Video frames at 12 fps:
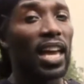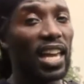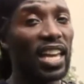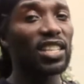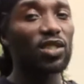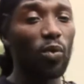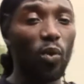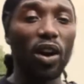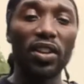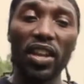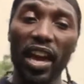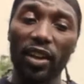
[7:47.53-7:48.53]
He is the
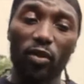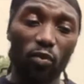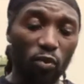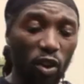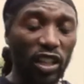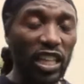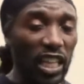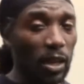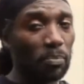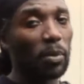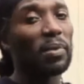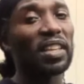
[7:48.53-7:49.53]
one that really
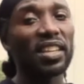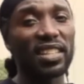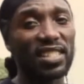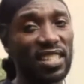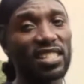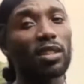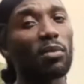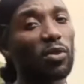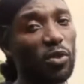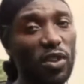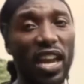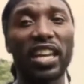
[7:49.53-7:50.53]
implemented a system
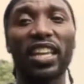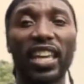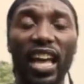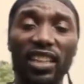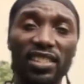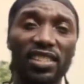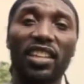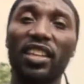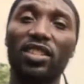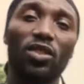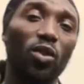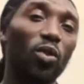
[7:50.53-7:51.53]
of creative
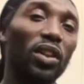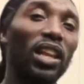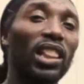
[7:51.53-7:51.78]
calisthenics on a